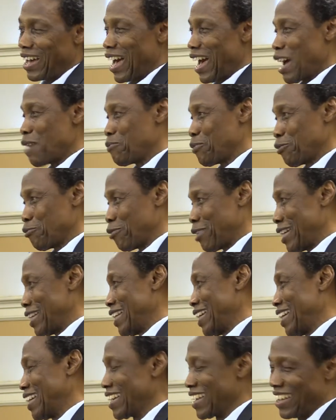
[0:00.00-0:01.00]
I prefer
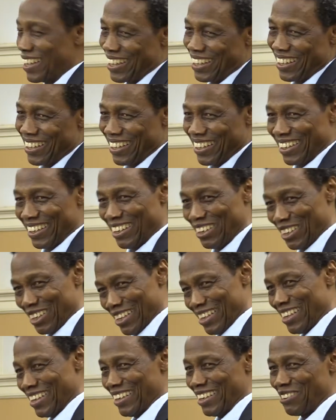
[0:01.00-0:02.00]
the
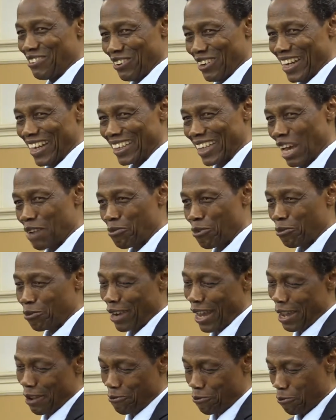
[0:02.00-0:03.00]
it's other type of
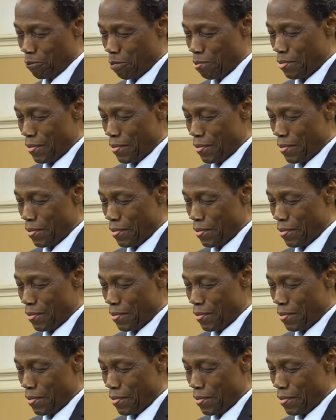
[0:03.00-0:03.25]
life.